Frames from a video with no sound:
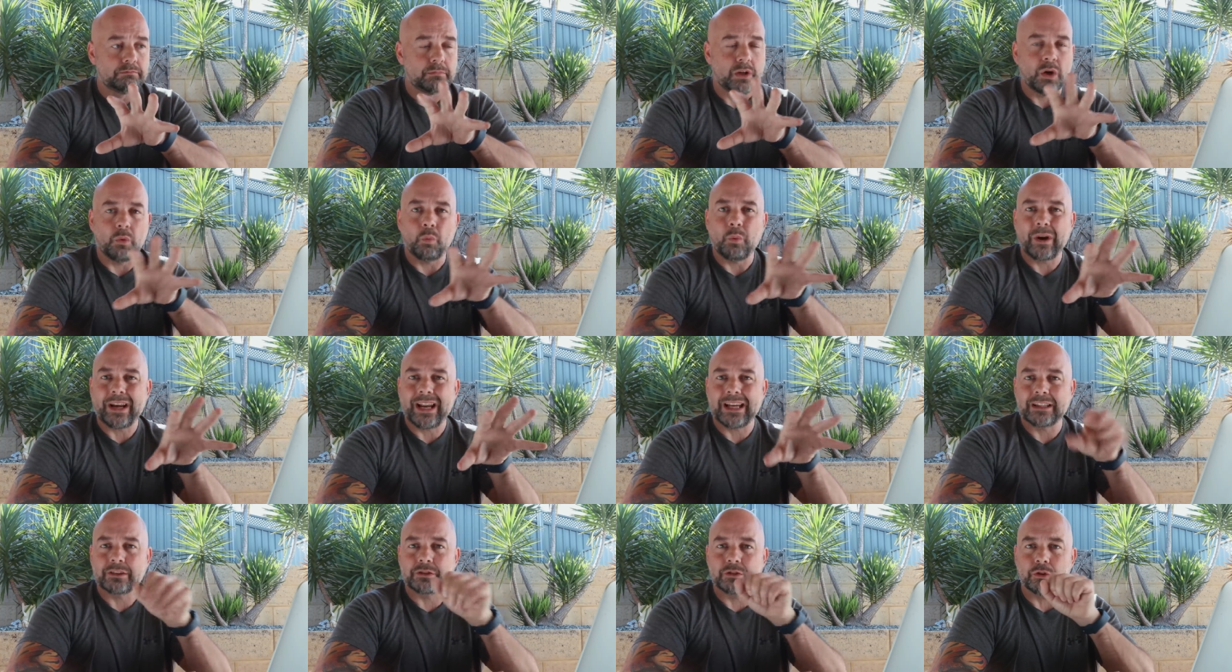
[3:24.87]
And
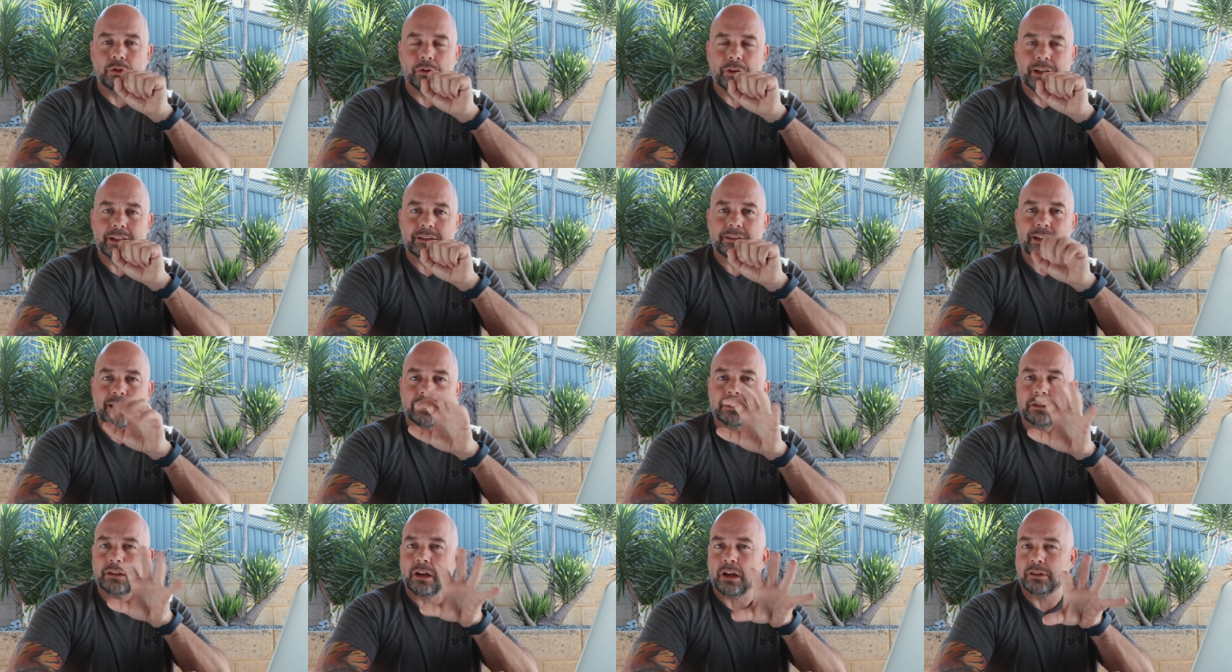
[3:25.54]
when I saw this,
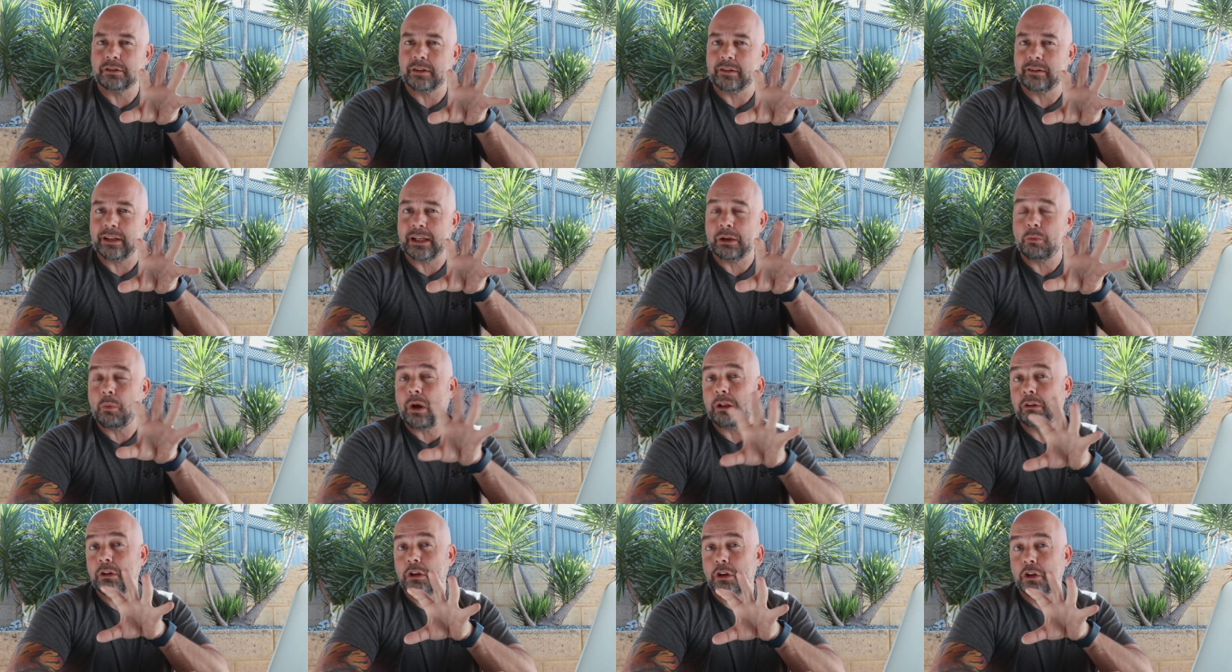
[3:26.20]
I started to think,
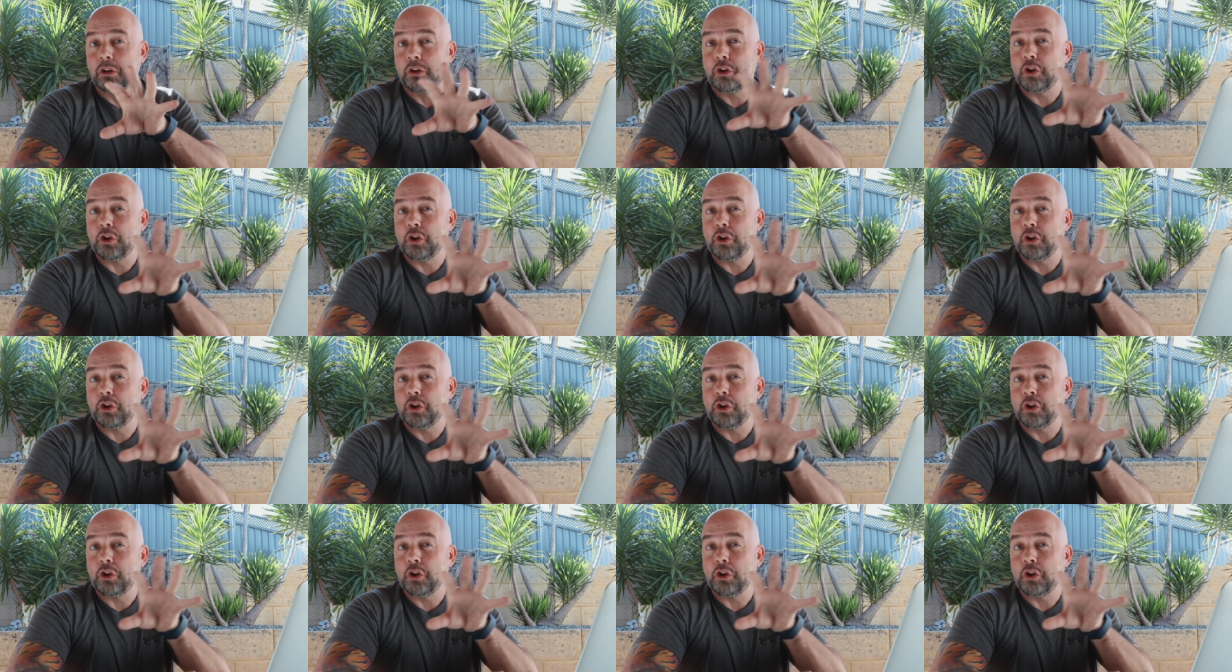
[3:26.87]
well,